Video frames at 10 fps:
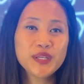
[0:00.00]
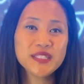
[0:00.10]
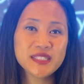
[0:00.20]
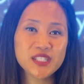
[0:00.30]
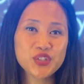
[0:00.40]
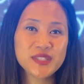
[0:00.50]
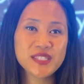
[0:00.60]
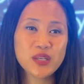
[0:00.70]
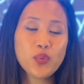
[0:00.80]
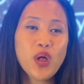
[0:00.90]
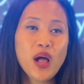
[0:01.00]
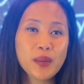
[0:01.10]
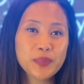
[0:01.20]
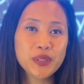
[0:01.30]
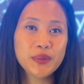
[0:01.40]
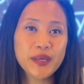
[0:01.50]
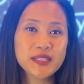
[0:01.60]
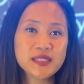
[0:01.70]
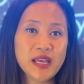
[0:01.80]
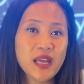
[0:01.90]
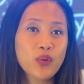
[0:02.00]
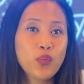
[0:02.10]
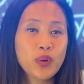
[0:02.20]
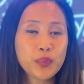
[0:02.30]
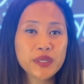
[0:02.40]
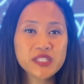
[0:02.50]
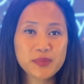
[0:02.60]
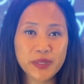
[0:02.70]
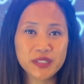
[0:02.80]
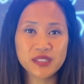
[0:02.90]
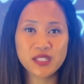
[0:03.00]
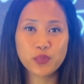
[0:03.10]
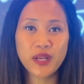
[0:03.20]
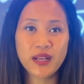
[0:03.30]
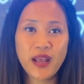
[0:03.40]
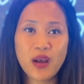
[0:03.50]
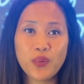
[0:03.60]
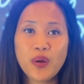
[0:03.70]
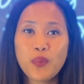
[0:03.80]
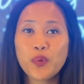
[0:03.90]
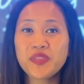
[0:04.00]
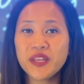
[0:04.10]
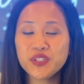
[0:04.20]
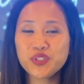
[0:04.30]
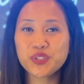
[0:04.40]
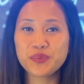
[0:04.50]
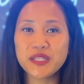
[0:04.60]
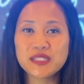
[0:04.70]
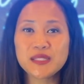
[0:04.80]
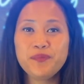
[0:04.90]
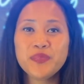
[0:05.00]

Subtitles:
contingency will help you is like what we're experiencing right now with interest rates.